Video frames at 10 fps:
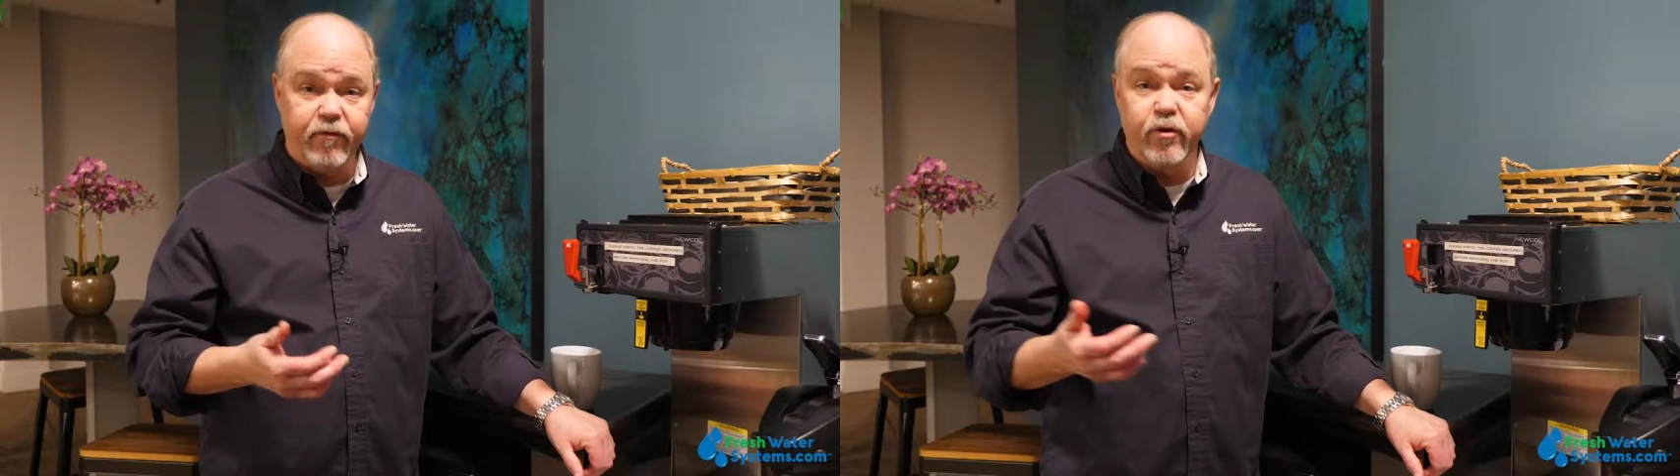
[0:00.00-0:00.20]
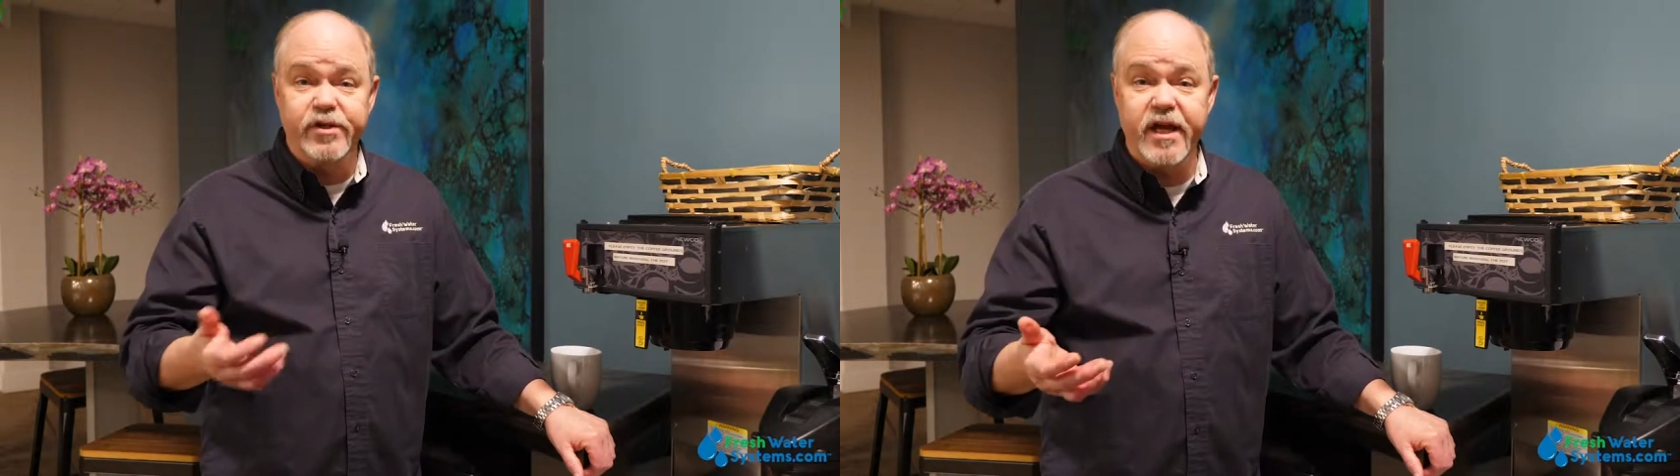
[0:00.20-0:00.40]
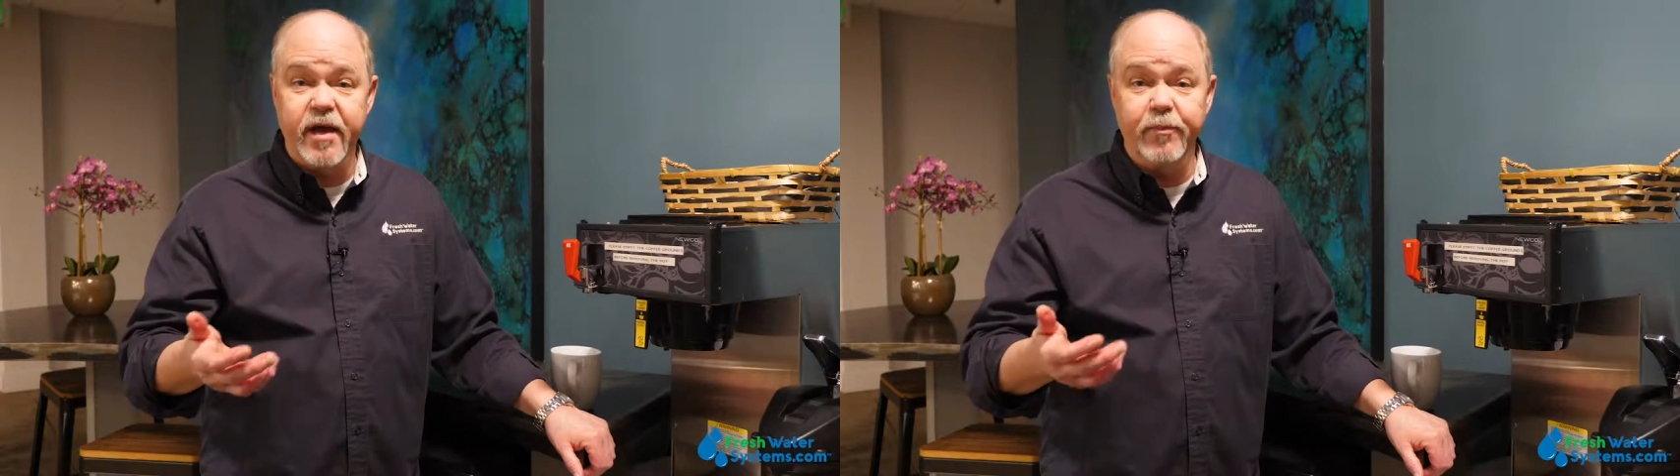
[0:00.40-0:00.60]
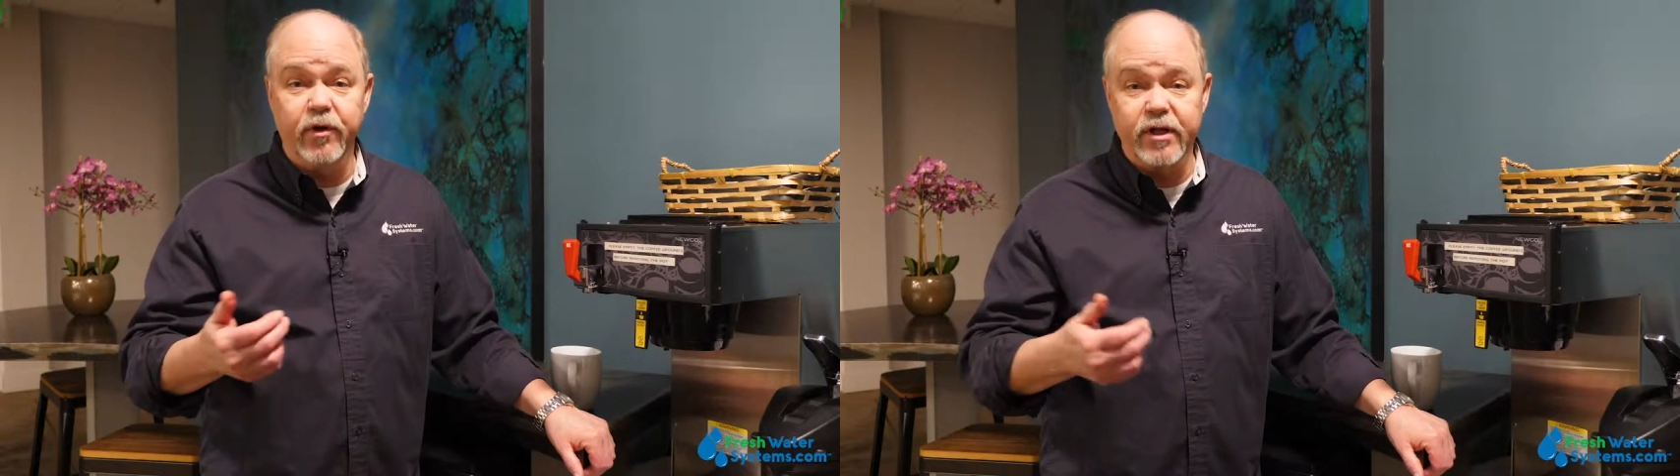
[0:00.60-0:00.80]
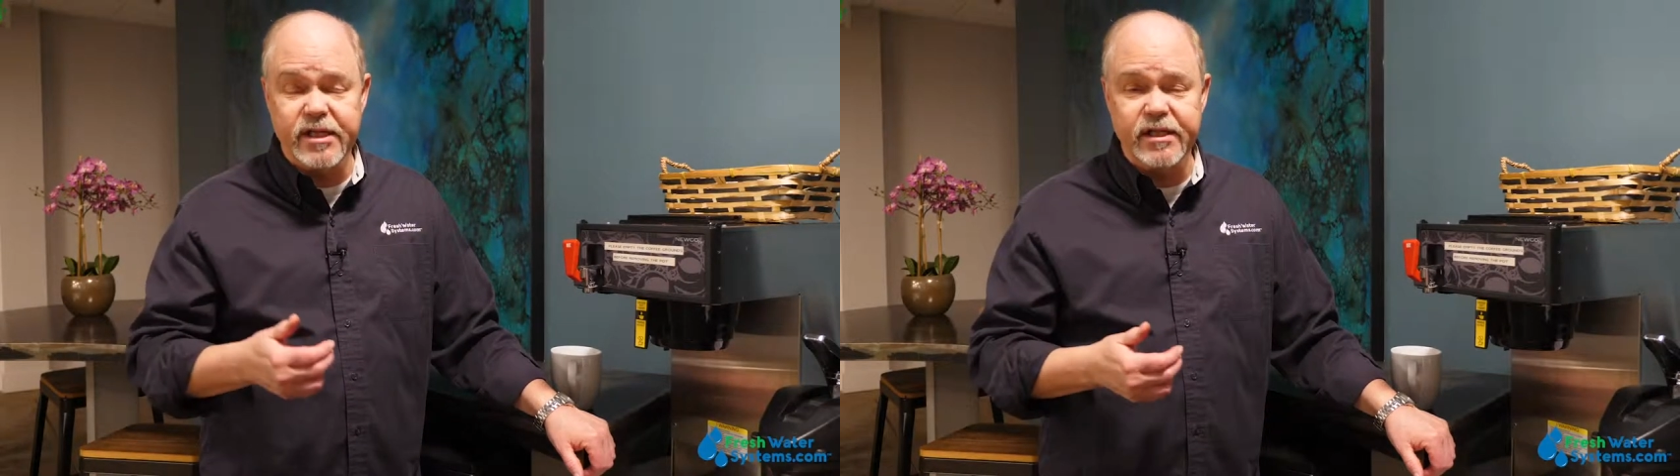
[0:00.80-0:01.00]
For example,
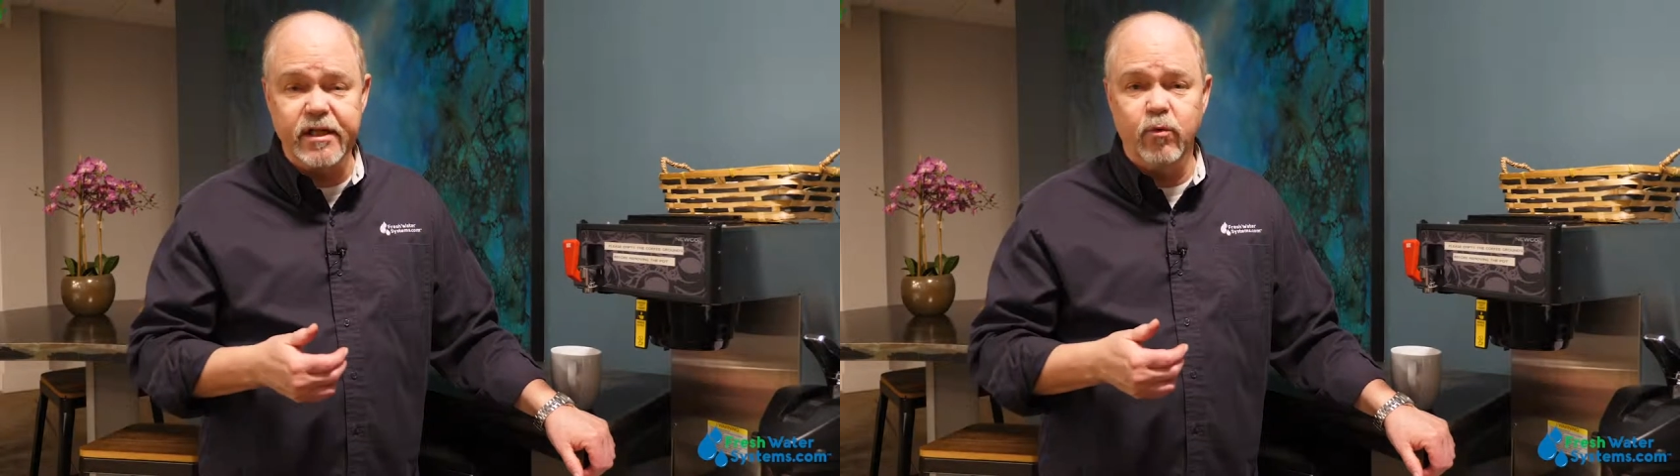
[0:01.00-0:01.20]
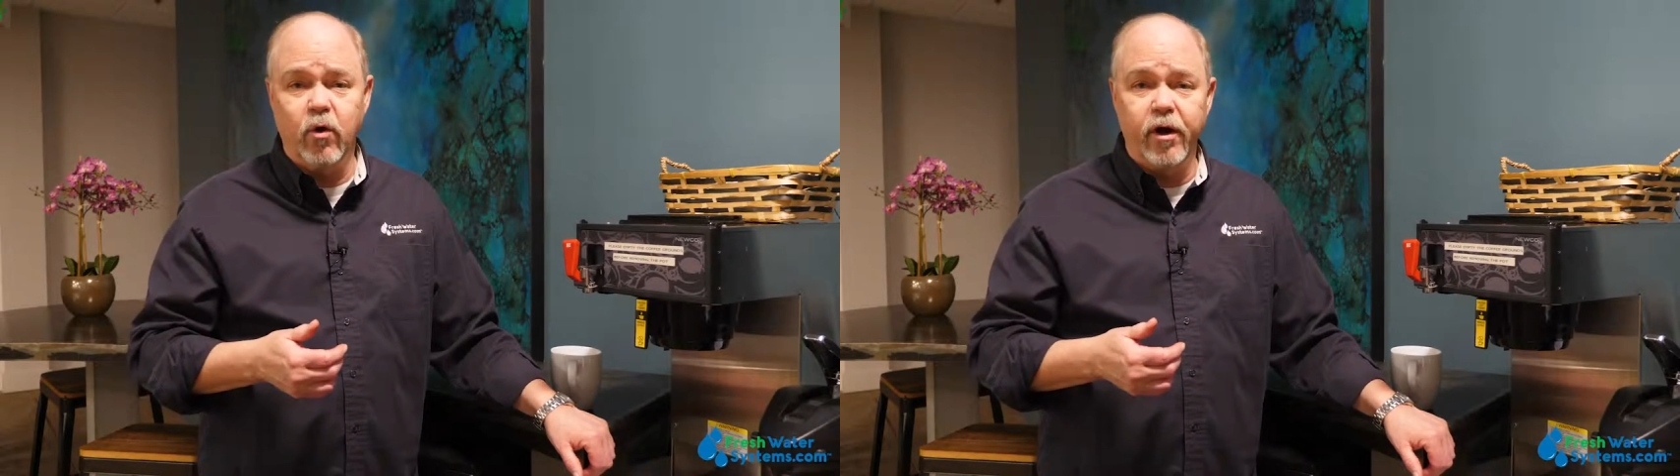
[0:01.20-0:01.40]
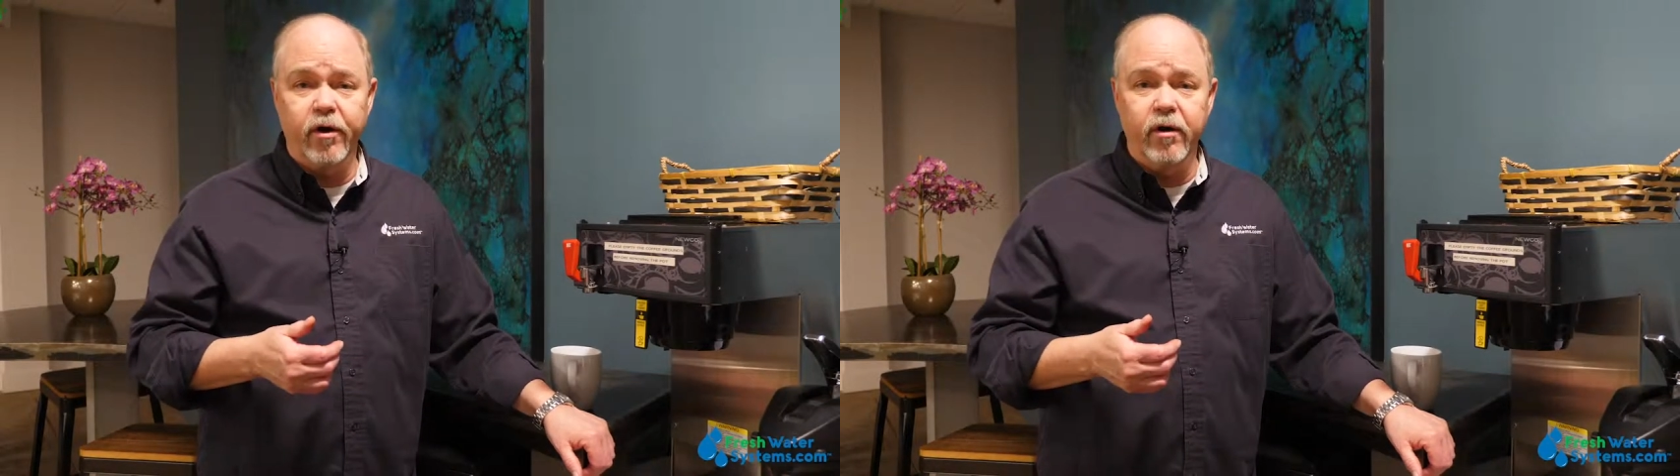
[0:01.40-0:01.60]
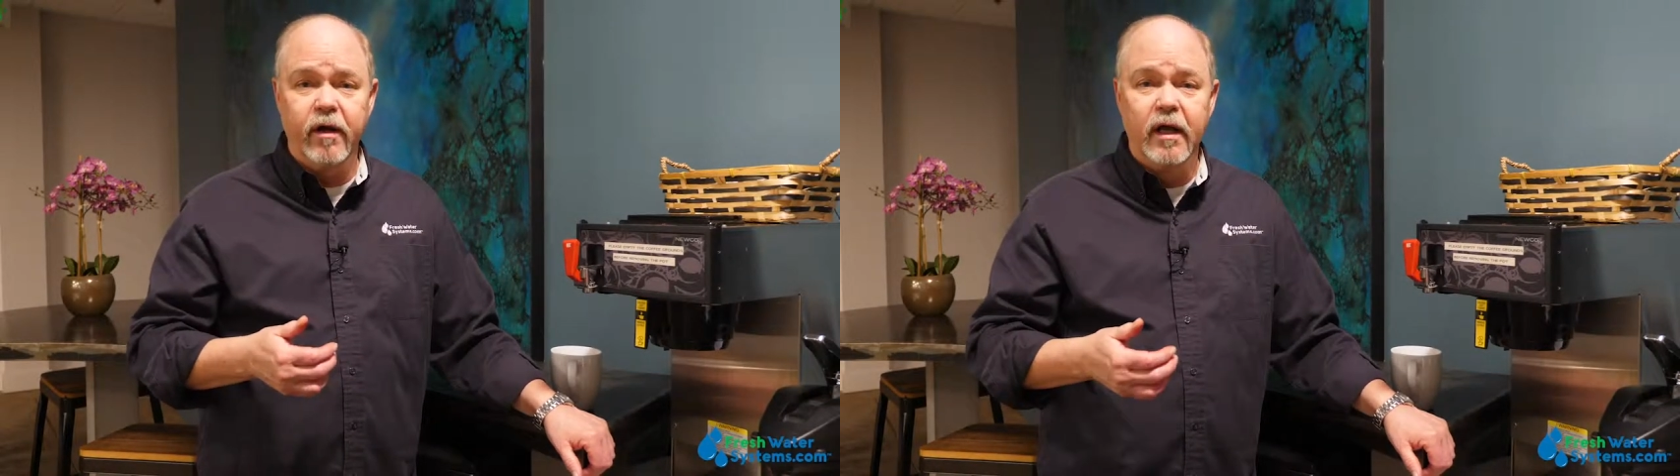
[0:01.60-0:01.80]
on city water,